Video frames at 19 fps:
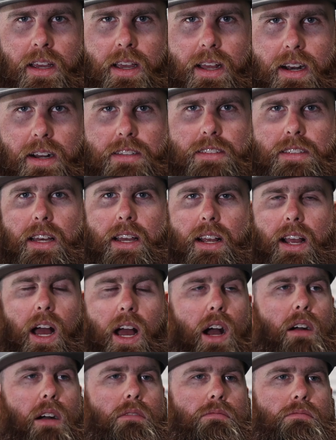And I was like,
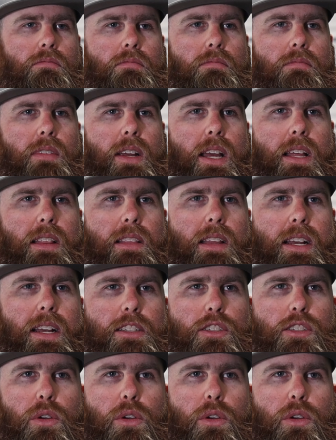oh. And like,